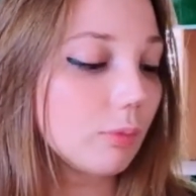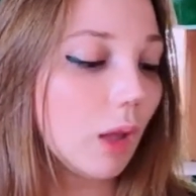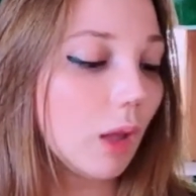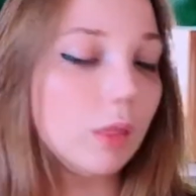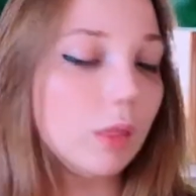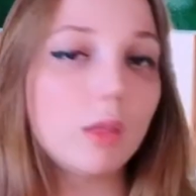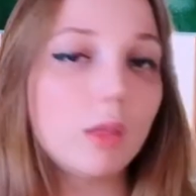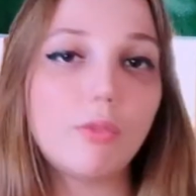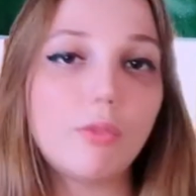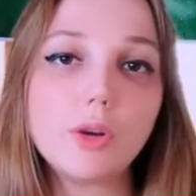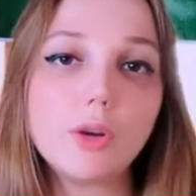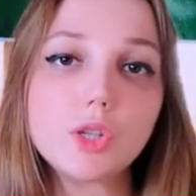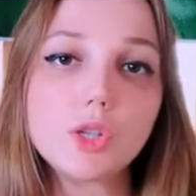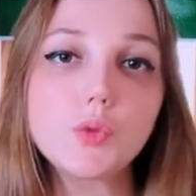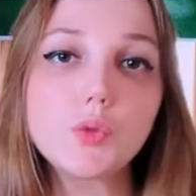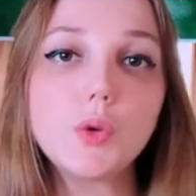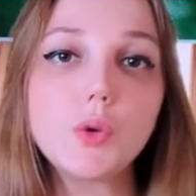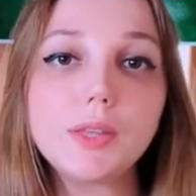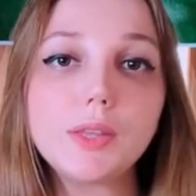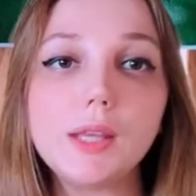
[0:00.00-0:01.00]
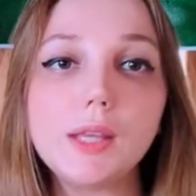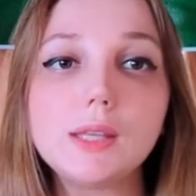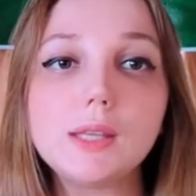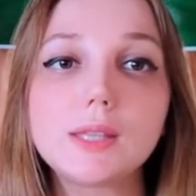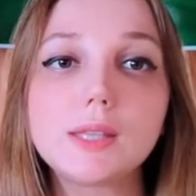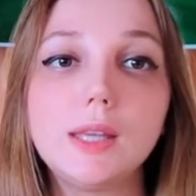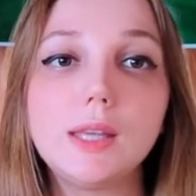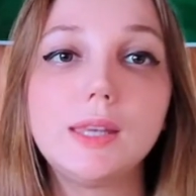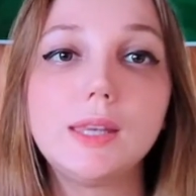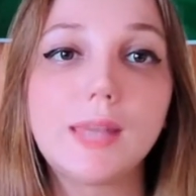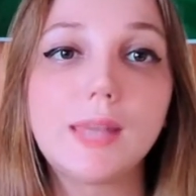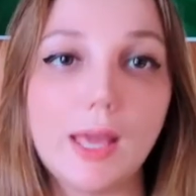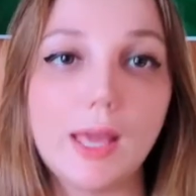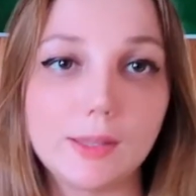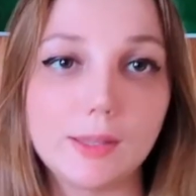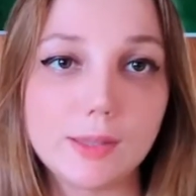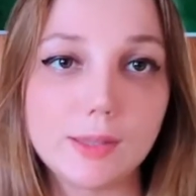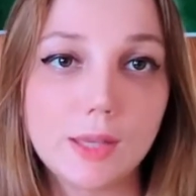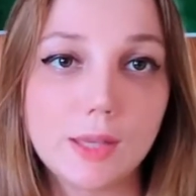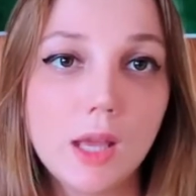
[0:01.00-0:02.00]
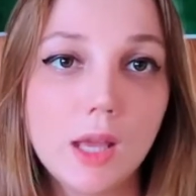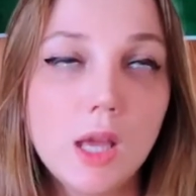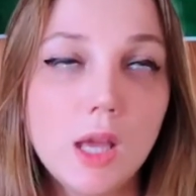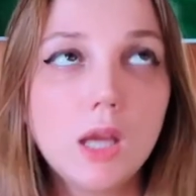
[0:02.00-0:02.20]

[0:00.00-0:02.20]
The first word is intense.